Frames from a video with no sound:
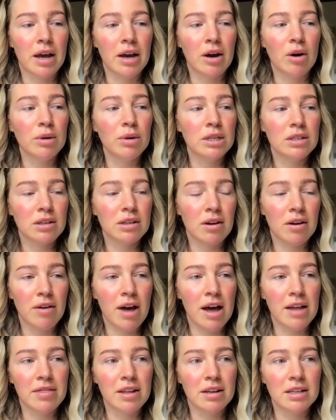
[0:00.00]
I always
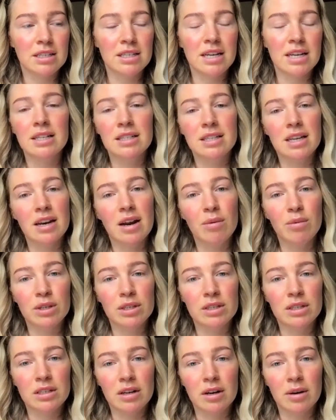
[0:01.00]
had the sense that I
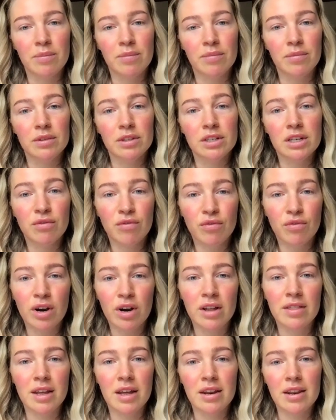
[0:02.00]
was um,
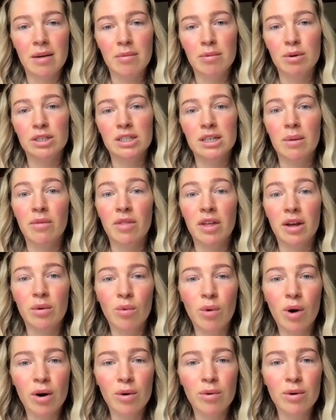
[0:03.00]
different, that there was something
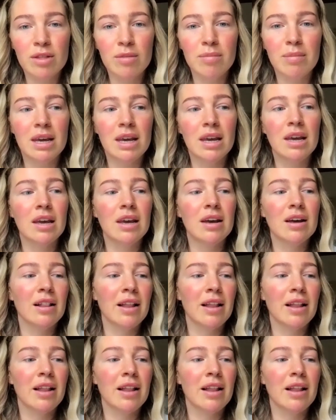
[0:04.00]
wrong with me.